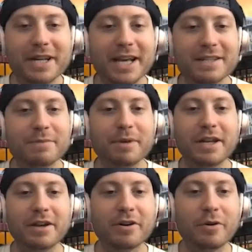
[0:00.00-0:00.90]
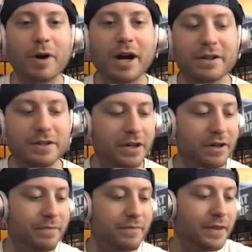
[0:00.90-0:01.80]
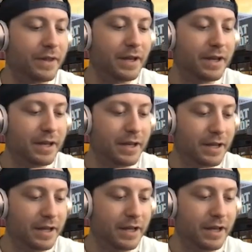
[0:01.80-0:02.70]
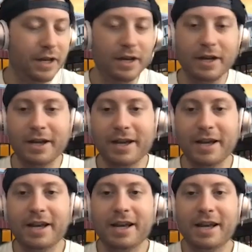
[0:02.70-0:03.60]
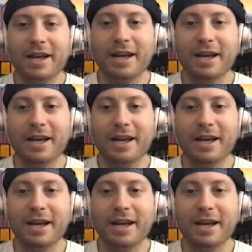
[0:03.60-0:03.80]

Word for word: but he hasn't been here in a while, so. Well, Stone's in San Diego,